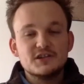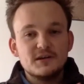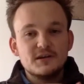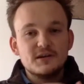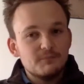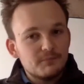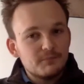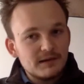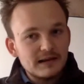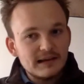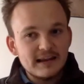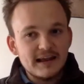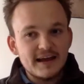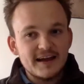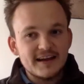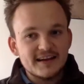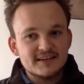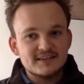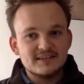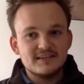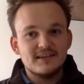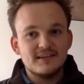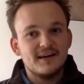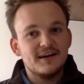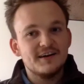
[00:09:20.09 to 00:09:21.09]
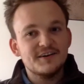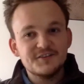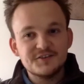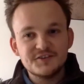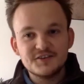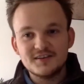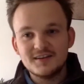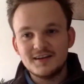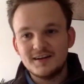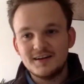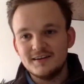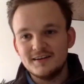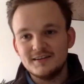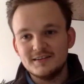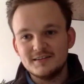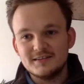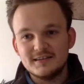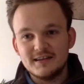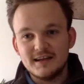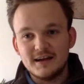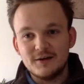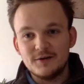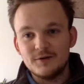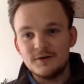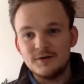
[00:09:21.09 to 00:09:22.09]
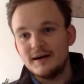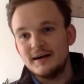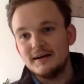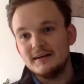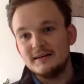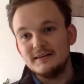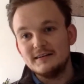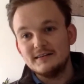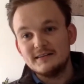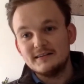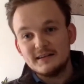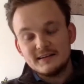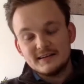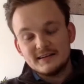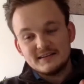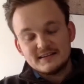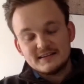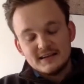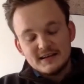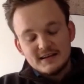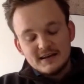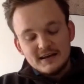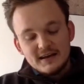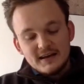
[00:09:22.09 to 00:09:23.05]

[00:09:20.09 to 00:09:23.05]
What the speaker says: complex lifestyles now, and there's